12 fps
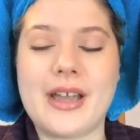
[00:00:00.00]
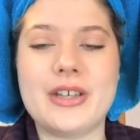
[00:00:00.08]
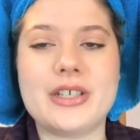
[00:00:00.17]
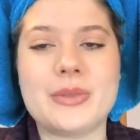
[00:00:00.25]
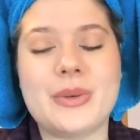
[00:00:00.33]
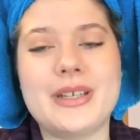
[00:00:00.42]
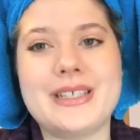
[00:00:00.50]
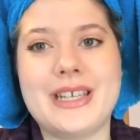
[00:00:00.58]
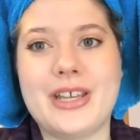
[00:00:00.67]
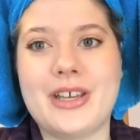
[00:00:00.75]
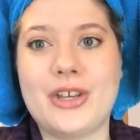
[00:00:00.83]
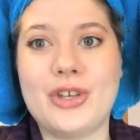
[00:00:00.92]
I just want to
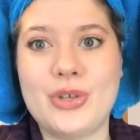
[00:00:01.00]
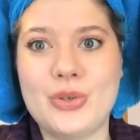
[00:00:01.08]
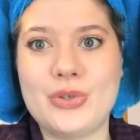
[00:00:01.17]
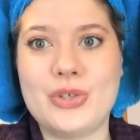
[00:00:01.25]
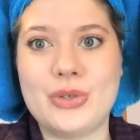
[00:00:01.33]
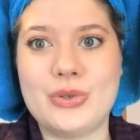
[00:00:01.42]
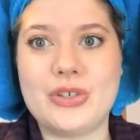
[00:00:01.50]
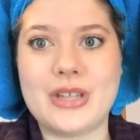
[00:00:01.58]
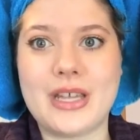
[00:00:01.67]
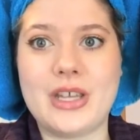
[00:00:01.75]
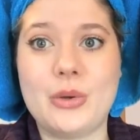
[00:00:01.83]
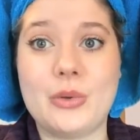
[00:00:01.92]
say a huge
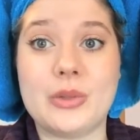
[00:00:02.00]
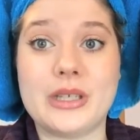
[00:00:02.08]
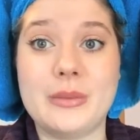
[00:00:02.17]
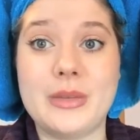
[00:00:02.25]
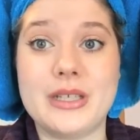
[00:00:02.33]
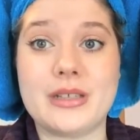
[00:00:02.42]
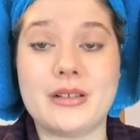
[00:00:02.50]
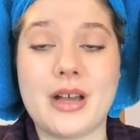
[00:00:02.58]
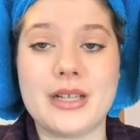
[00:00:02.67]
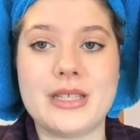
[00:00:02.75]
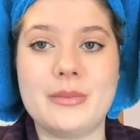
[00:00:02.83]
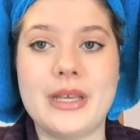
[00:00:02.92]
thank you. It really means a
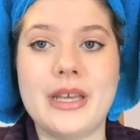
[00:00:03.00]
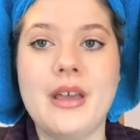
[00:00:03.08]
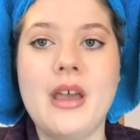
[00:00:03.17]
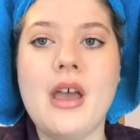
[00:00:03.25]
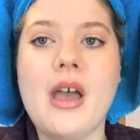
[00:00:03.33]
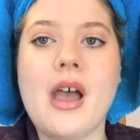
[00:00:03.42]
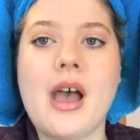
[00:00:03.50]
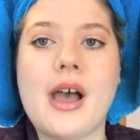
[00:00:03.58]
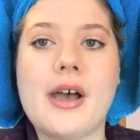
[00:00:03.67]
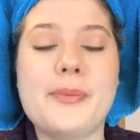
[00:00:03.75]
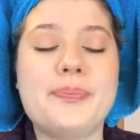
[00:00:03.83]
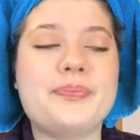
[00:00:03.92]
lot to me.
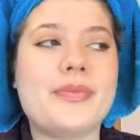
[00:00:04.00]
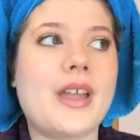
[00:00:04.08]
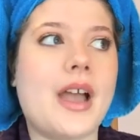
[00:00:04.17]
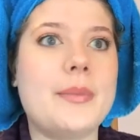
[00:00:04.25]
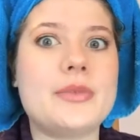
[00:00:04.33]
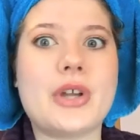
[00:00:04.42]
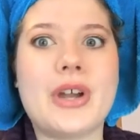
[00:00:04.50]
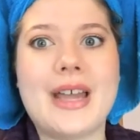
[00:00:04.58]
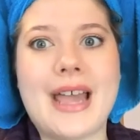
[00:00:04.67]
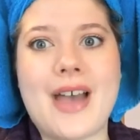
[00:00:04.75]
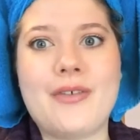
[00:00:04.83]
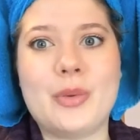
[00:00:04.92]
I'm sorry
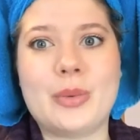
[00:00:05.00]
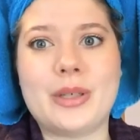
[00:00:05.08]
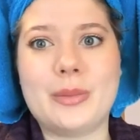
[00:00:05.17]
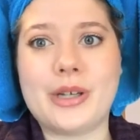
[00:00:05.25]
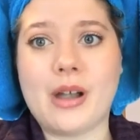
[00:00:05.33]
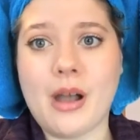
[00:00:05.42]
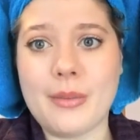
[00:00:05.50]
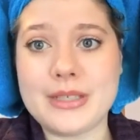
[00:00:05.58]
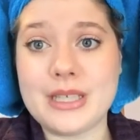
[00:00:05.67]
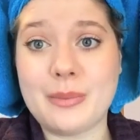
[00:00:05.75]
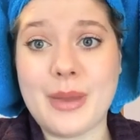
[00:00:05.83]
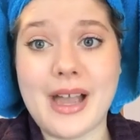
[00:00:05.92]
I haven't really been
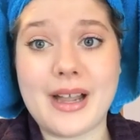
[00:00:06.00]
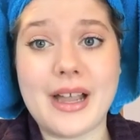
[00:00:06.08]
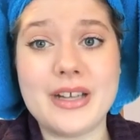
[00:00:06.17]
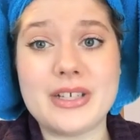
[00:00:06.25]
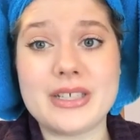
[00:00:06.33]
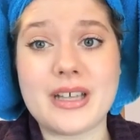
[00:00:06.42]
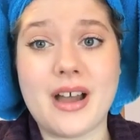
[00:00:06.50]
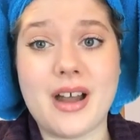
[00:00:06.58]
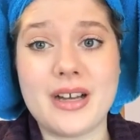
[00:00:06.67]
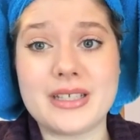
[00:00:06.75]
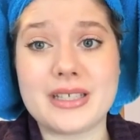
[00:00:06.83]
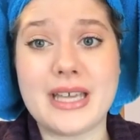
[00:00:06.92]
commenting back. I just
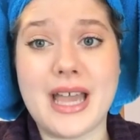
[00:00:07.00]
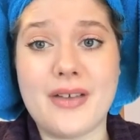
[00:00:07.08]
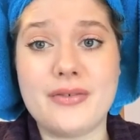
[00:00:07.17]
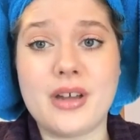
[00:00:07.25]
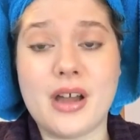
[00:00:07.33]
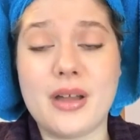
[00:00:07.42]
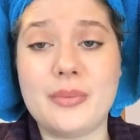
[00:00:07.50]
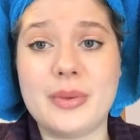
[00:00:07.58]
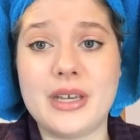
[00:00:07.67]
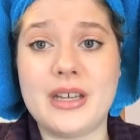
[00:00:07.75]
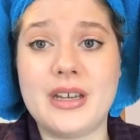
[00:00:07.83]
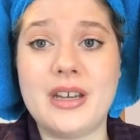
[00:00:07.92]
honestly have not
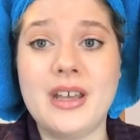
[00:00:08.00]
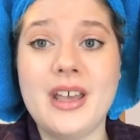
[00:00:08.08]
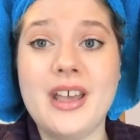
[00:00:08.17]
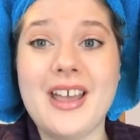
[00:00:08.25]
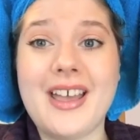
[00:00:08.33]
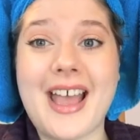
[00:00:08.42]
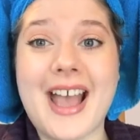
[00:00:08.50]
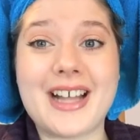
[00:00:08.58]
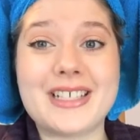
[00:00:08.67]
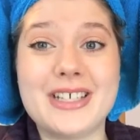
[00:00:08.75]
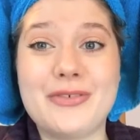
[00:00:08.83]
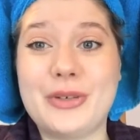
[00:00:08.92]
been
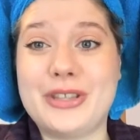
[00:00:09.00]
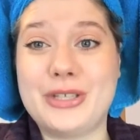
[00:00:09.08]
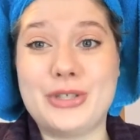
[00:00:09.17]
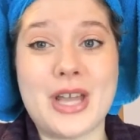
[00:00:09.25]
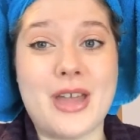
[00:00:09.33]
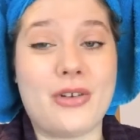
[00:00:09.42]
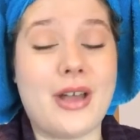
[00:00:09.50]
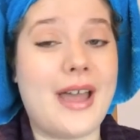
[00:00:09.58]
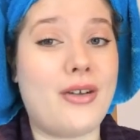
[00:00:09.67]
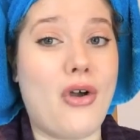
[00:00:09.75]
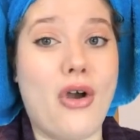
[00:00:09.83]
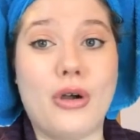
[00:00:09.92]
active with this channel
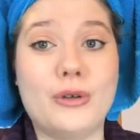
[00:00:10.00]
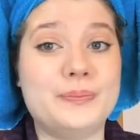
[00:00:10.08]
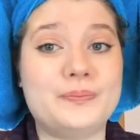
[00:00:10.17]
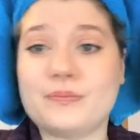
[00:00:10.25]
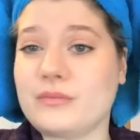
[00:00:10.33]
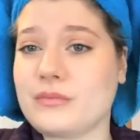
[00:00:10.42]
at all.